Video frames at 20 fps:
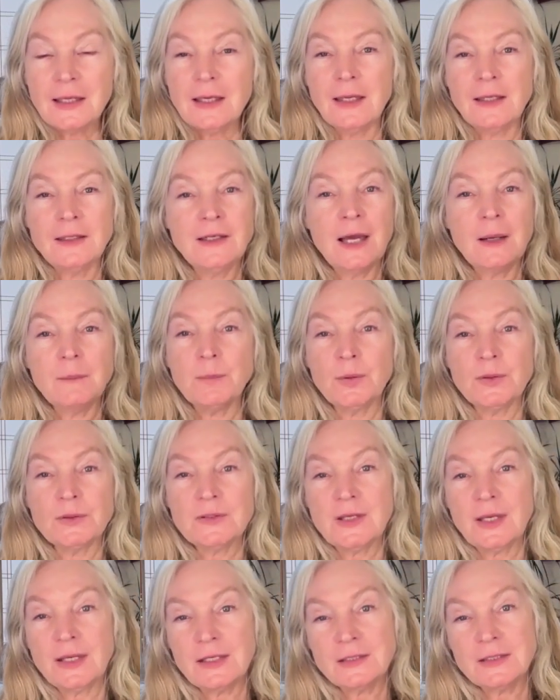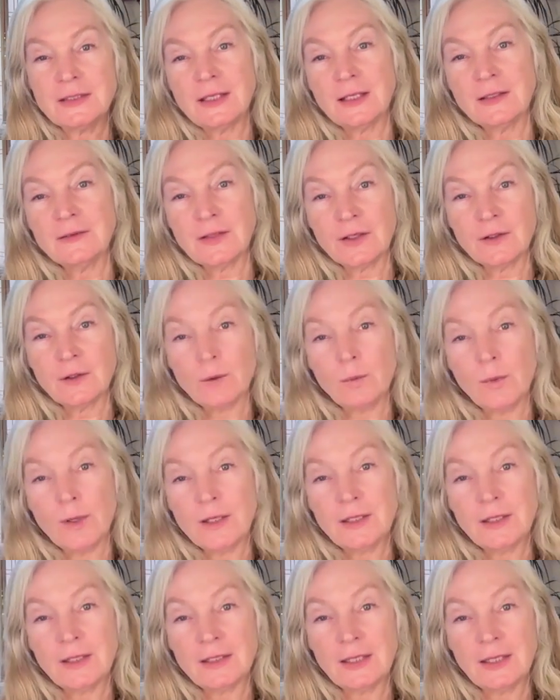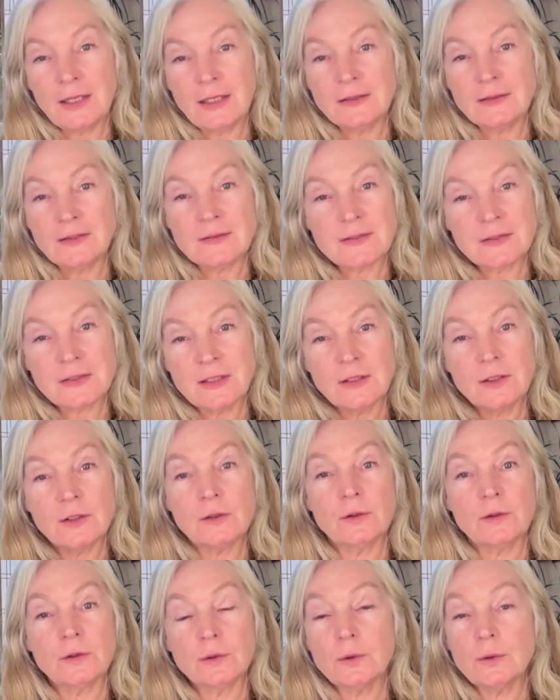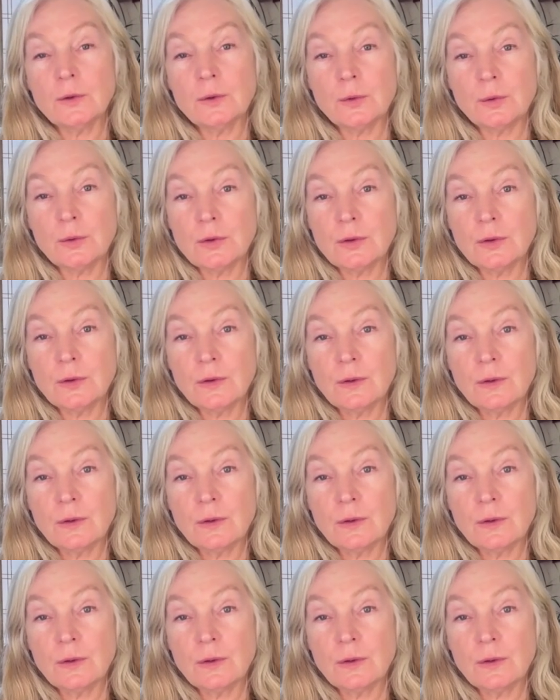and not pretending that awakening doesn't include